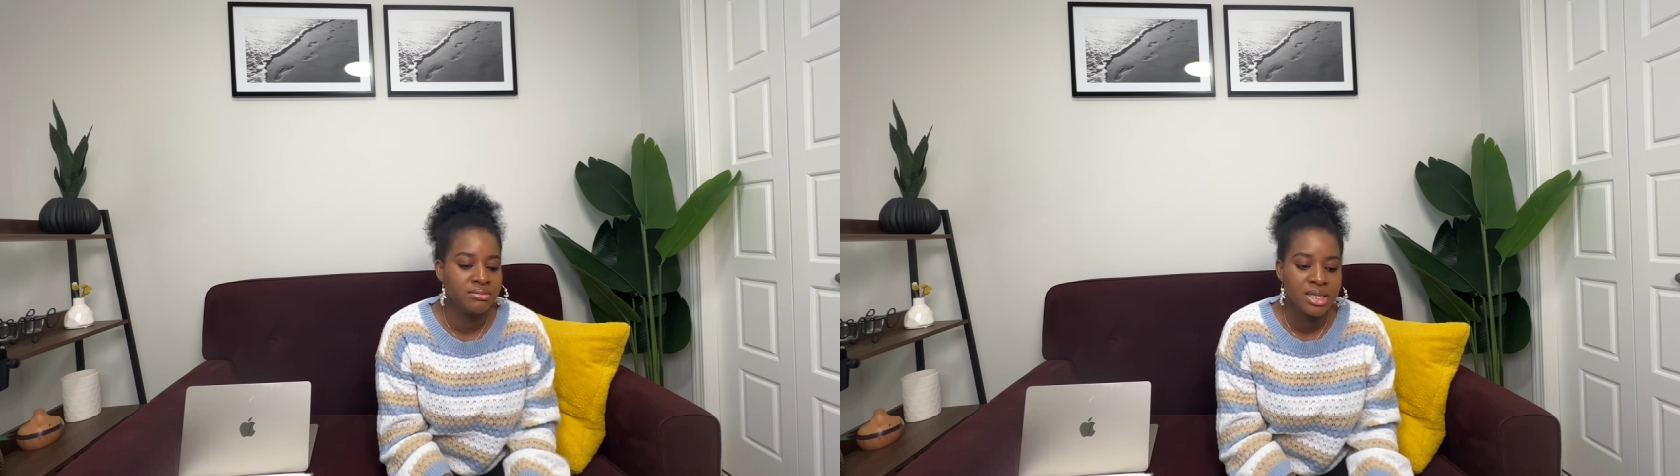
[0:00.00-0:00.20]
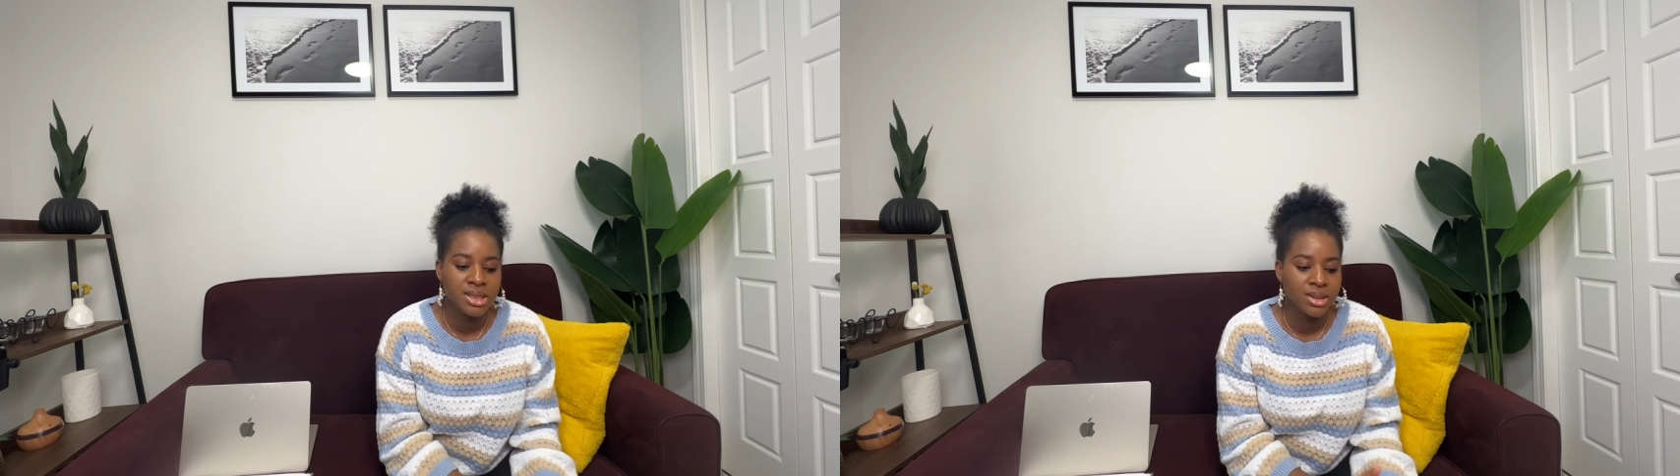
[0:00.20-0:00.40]

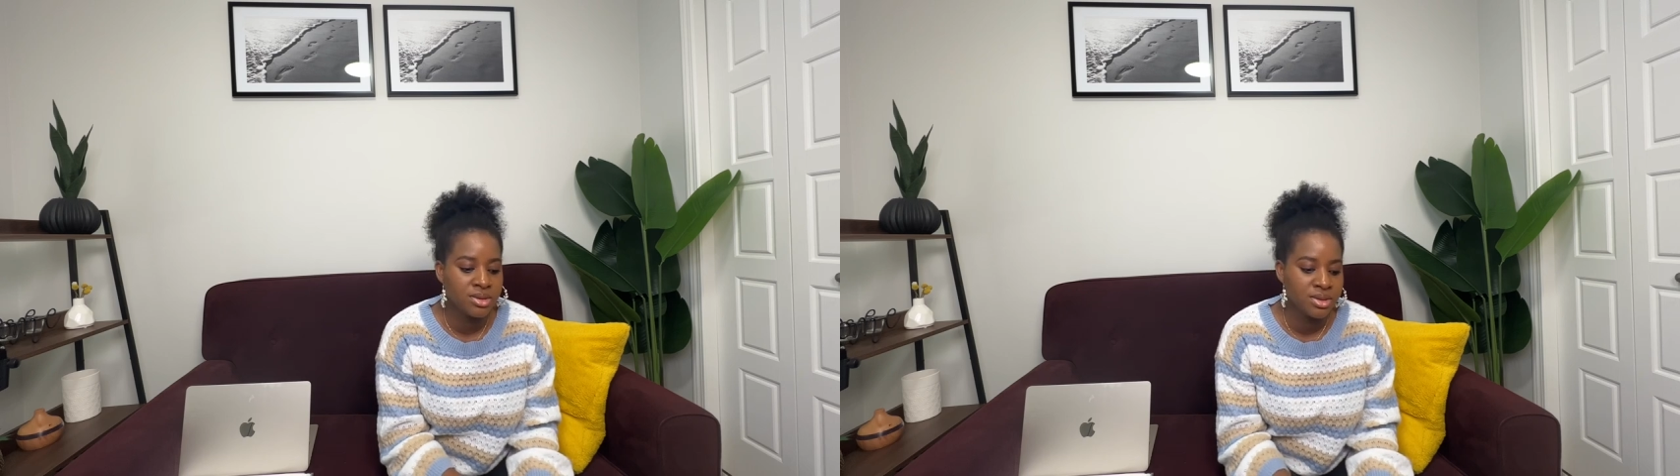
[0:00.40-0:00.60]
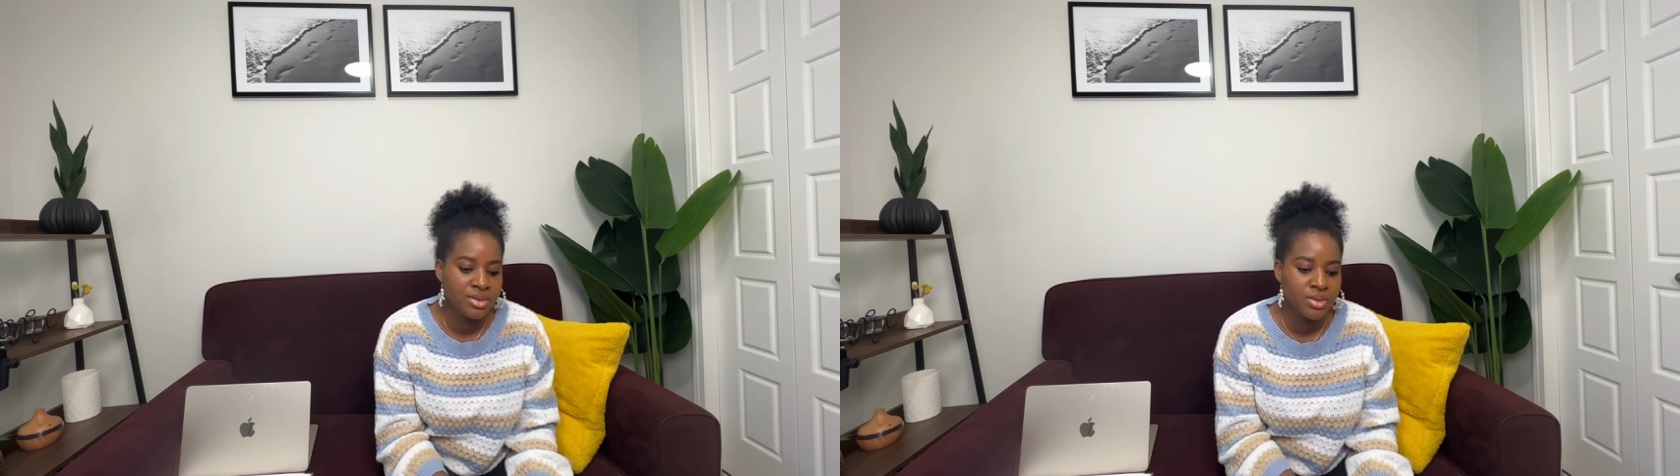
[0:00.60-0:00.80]
bachelor
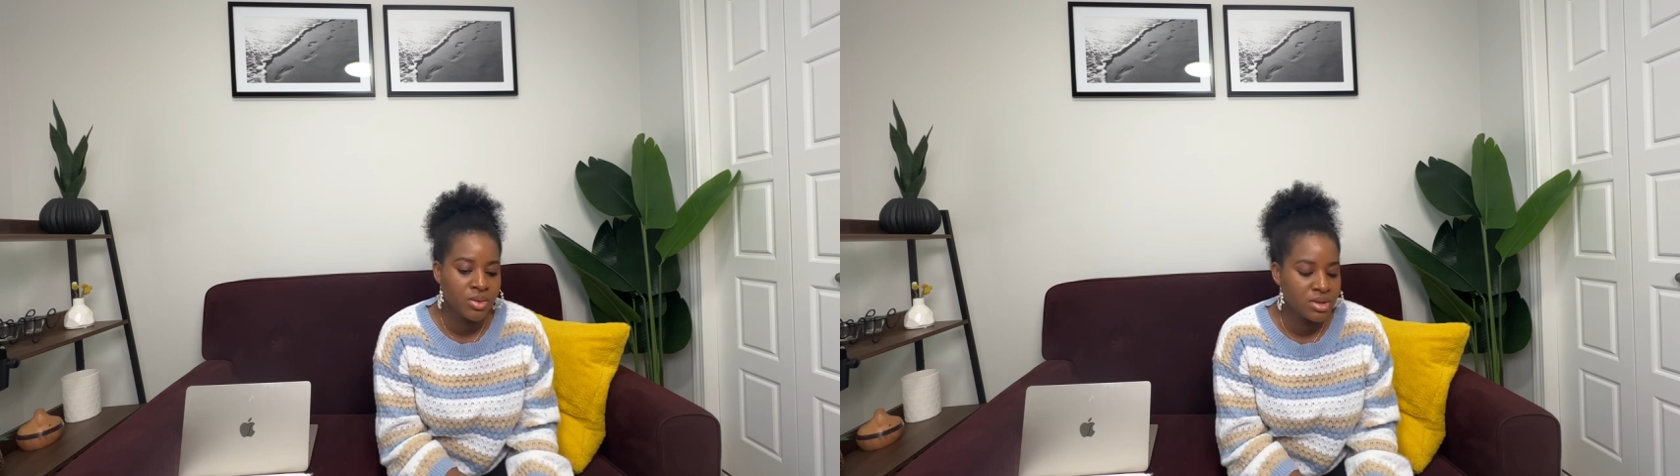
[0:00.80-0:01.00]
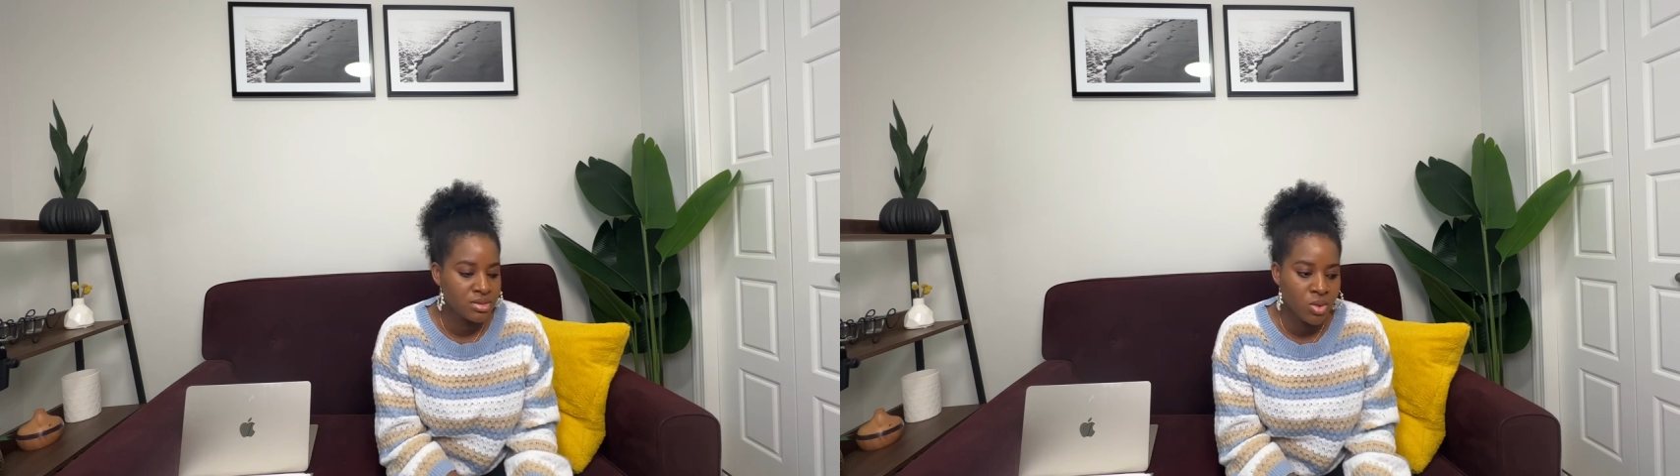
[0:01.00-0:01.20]
degree,
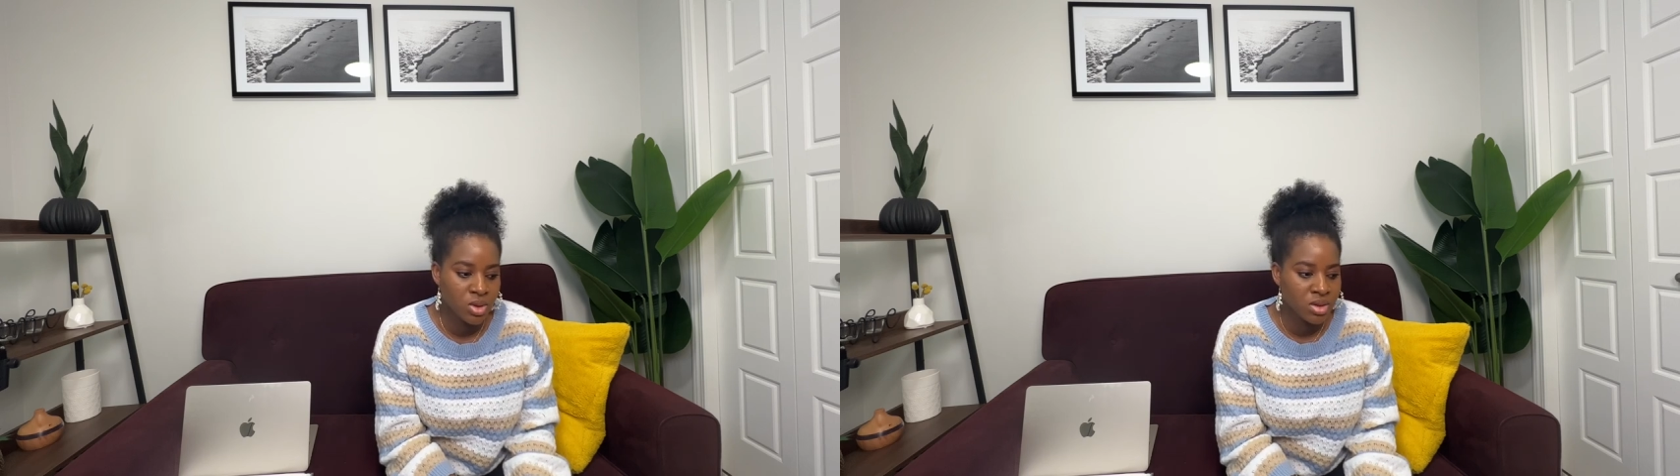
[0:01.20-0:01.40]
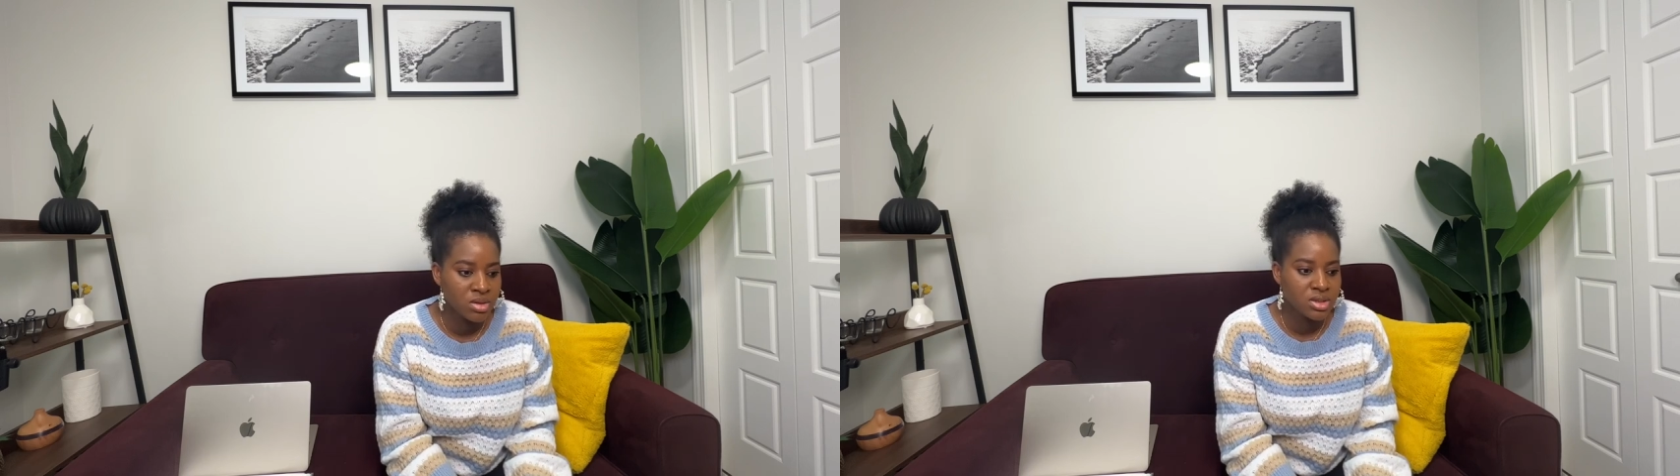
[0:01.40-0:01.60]

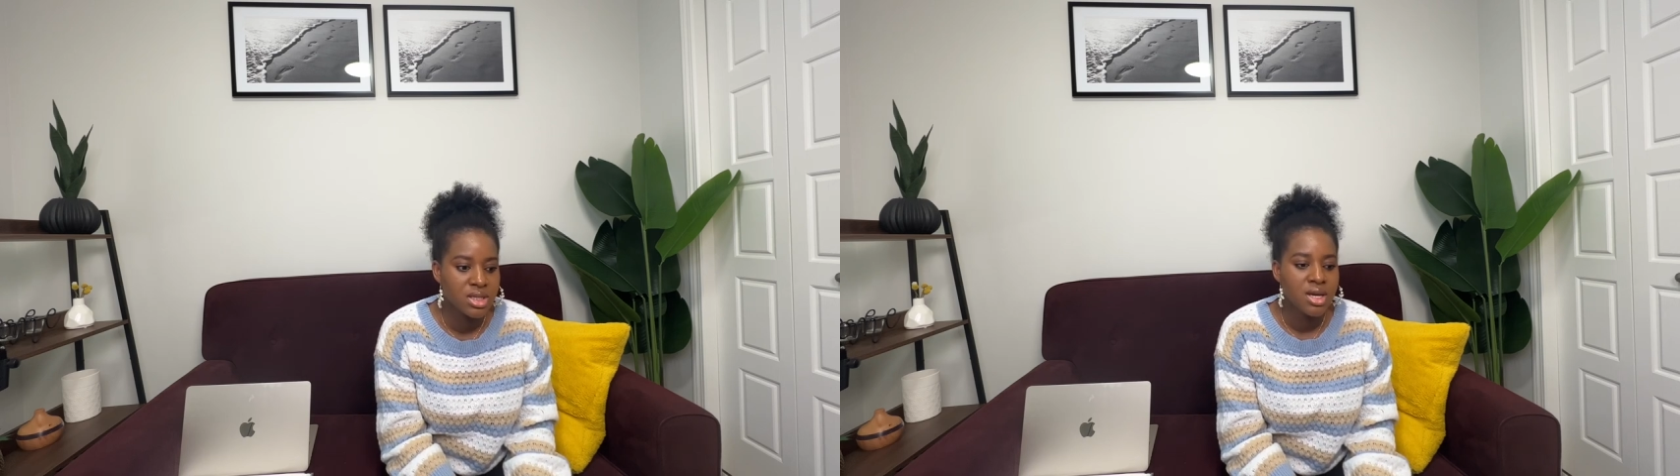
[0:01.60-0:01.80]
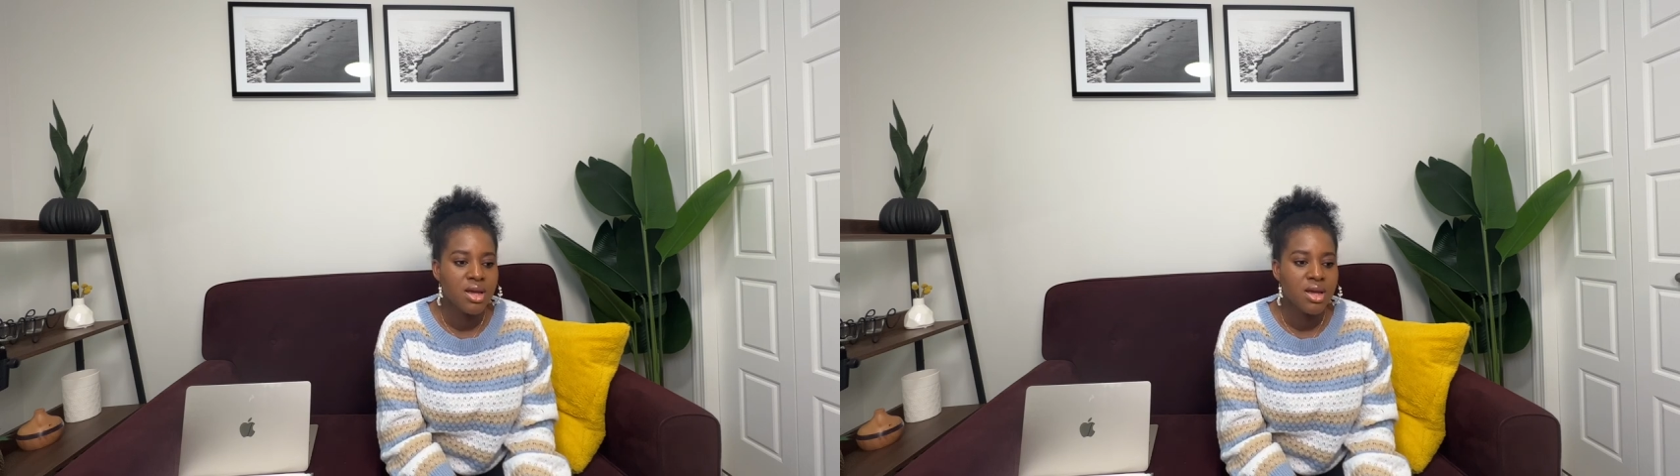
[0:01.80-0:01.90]
whatnot,